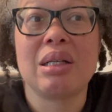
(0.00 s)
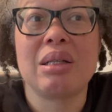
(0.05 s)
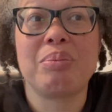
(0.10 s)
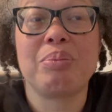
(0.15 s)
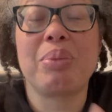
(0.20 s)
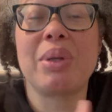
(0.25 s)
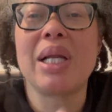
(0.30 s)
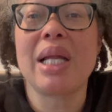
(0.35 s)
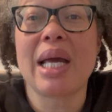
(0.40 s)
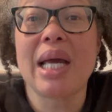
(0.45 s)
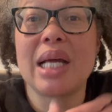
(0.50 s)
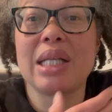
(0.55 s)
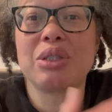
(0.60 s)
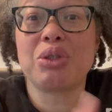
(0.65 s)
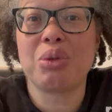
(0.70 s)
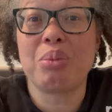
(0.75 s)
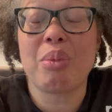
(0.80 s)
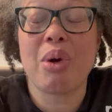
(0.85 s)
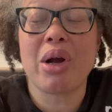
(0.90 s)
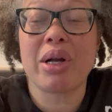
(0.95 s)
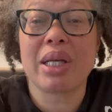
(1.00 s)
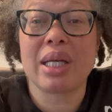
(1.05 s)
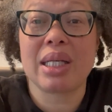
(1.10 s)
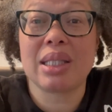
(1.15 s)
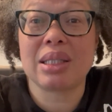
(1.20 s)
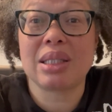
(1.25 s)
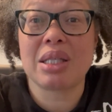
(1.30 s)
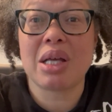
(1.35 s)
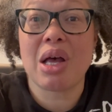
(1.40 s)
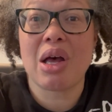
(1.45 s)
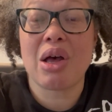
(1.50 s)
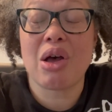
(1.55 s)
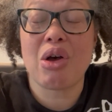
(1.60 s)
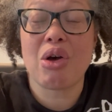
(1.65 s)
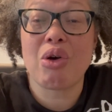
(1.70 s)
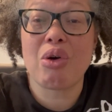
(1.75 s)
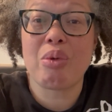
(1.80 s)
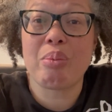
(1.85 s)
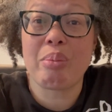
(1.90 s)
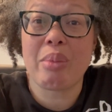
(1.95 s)
plan to market and
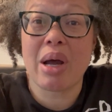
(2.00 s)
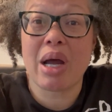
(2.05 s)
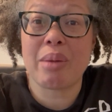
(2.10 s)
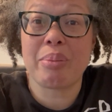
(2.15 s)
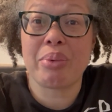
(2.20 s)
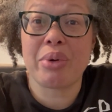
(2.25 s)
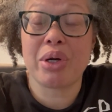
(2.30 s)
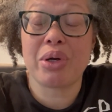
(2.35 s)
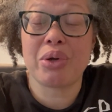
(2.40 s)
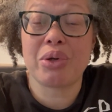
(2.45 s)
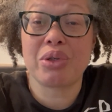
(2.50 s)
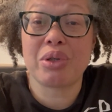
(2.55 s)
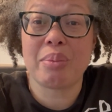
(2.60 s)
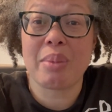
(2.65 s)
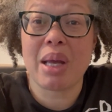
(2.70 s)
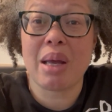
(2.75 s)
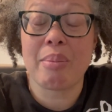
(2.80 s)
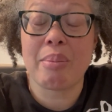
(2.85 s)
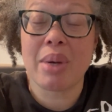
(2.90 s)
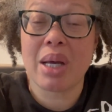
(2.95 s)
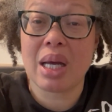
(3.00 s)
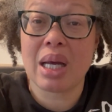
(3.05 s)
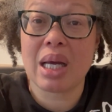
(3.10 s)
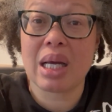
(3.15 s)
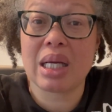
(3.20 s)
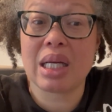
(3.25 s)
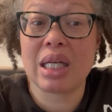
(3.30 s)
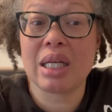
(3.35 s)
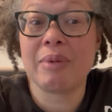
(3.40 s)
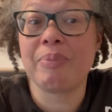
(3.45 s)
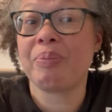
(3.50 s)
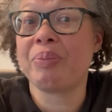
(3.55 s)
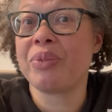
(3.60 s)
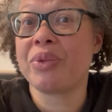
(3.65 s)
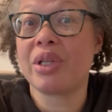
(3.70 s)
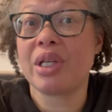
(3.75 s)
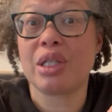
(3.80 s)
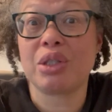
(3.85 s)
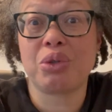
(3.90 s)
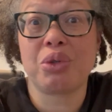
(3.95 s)
sell my print-on-demand mug,
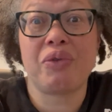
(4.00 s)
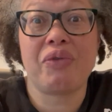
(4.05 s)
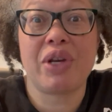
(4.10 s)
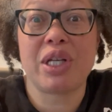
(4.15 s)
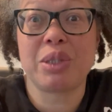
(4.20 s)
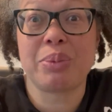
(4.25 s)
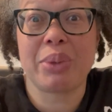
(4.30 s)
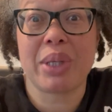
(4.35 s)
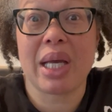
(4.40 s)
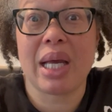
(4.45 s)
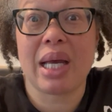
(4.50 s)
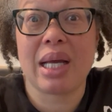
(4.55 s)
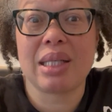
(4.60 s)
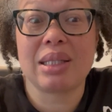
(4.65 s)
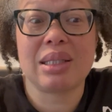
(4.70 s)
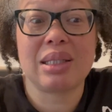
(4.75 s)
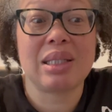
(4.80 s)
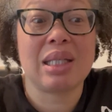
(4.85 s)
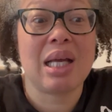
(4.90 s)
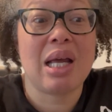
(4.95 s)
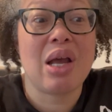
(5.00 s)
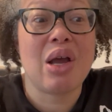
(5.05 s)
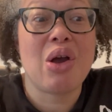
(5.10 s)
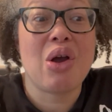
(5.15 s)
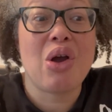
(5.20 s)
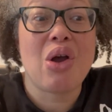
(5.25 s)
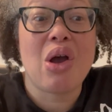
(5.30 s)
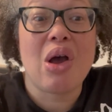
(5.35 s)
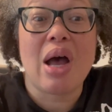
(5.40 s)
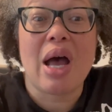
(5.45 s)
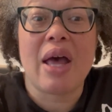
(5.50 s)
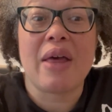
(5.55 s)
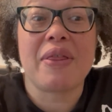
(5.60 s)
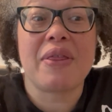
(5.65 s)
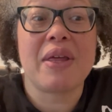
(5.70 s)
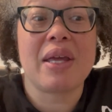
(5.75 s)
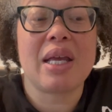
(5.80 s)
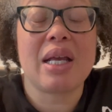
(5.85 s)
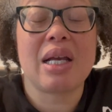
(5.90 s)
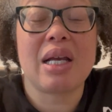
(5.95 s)
is through Facebook ads. I
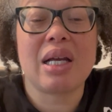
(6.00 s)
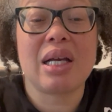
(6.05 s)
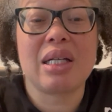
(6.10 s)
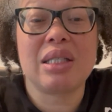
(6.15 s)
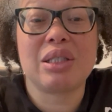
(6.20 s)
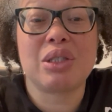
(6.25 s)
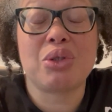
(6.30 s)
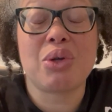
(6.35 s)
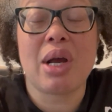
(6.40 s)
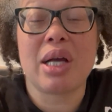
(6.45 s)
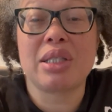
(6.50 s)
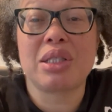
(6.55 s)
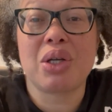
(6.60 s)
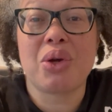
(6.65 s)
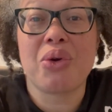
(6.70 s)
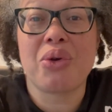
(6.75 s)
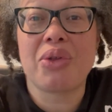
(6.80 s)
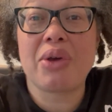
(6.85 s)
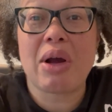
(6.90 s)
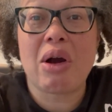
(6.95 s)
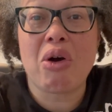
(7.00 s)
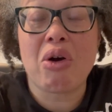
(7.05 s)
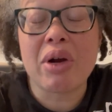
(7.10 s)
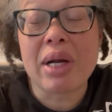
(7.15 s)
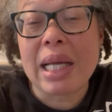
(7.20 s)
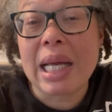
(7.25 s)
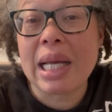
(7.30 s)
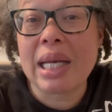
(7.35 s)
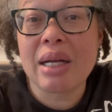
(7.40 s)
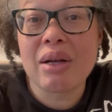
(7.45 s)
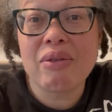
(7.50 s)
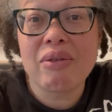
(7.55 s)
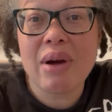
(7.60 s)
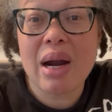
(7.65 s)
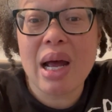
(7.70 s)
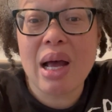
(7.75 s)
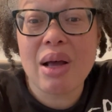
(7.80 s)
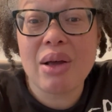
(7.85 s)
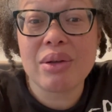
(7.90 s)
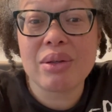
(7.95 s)
think trying to go the organic
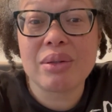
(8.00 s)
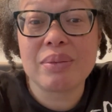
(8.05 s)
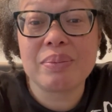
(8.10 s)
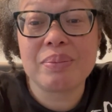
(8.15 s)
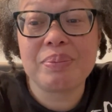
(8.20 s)
route